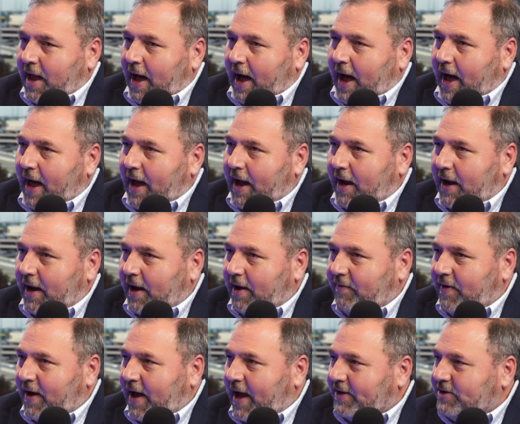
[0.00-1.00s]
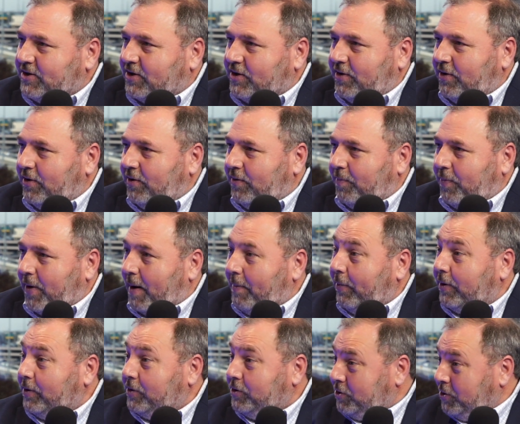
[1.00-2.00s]
I have asked you
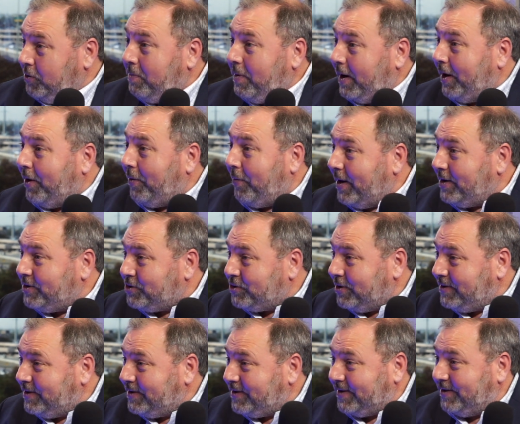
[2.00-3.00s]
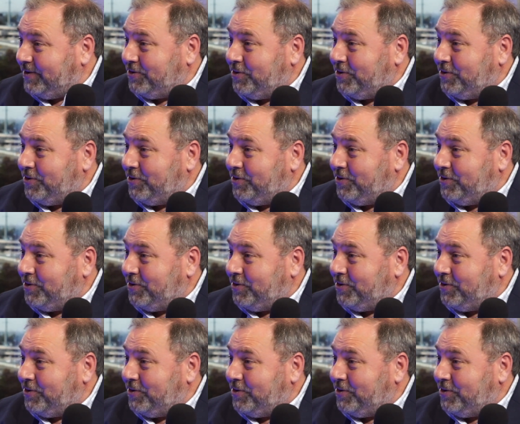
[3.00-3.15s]
probably too many questions